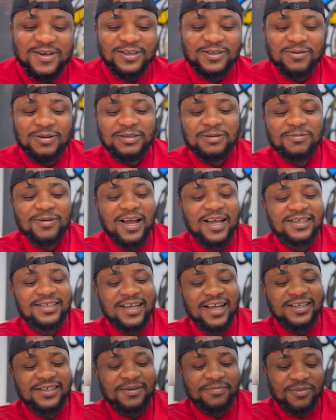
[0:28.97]
So what's up,
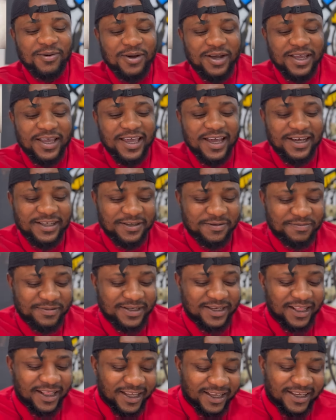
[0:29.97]
guys? It's your boy Adam
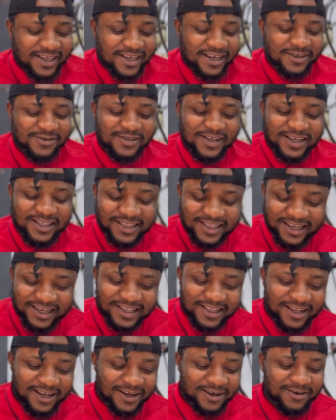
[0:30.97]
Slink. Are you not
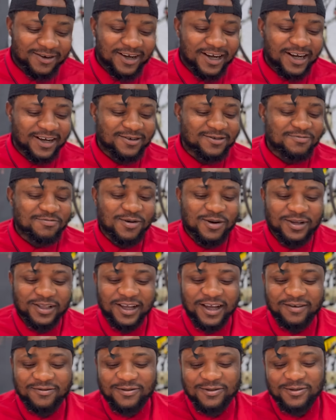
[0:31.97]
there now? Good
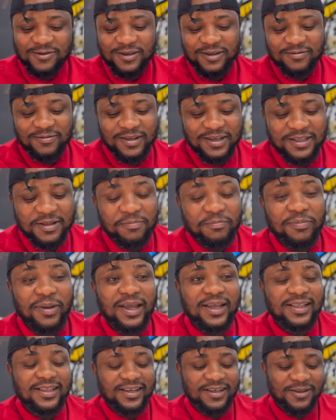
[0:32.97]
morning, afternoon, evening,
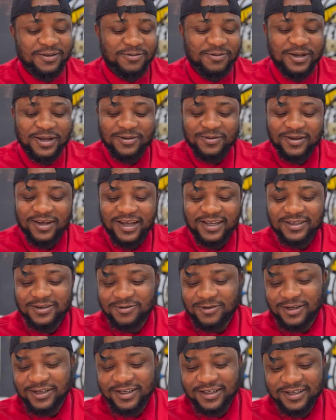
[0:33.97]
depending on where you guys
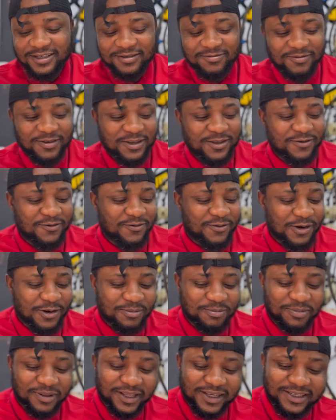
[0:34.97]
are watching this video
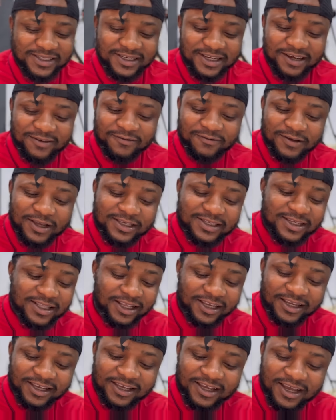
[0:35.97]
from. Please,
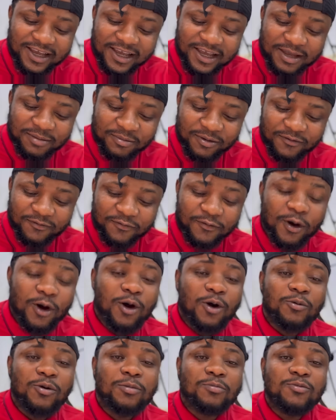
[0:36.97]
firstly,
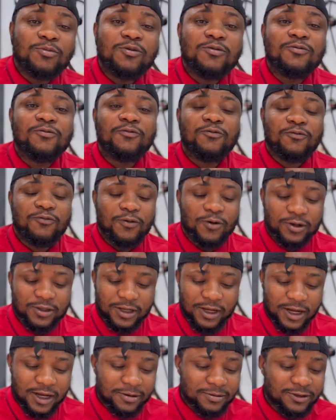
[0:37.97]
before we move
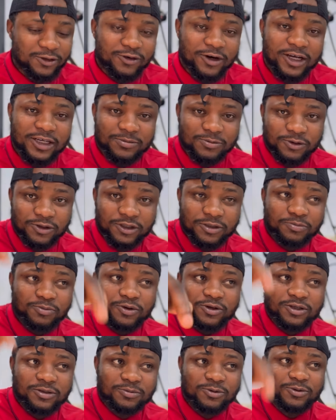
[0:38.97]
further, try as much as
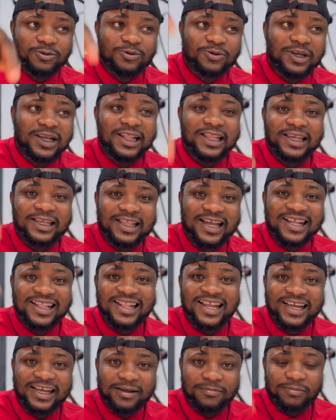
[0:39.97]
possible to click that
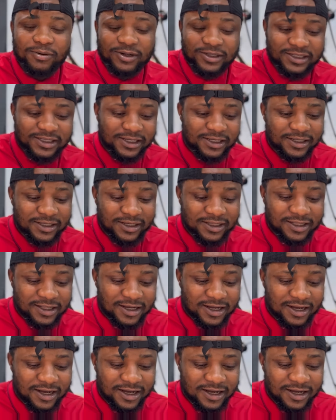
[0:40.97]
like button and